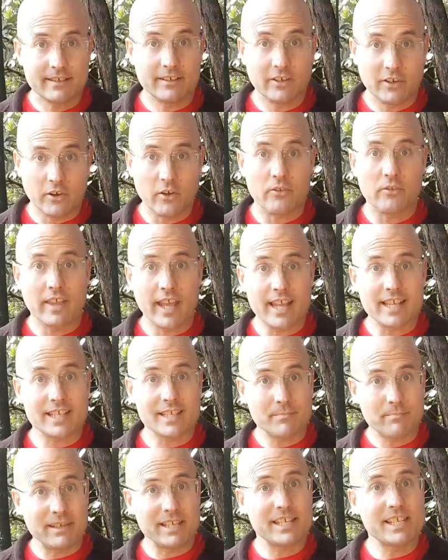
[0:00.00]
that
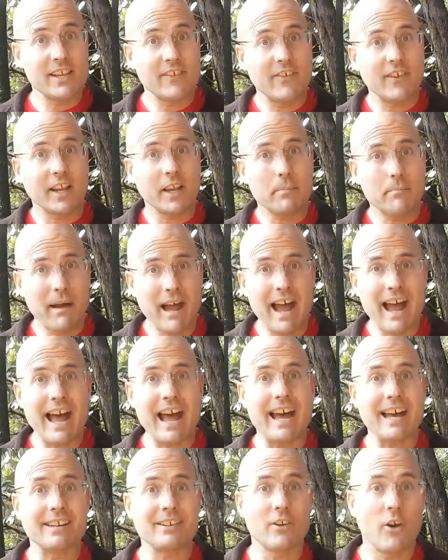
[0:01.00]
specific
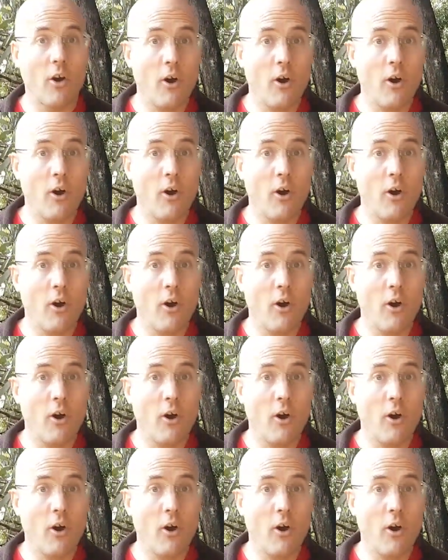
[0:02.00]
part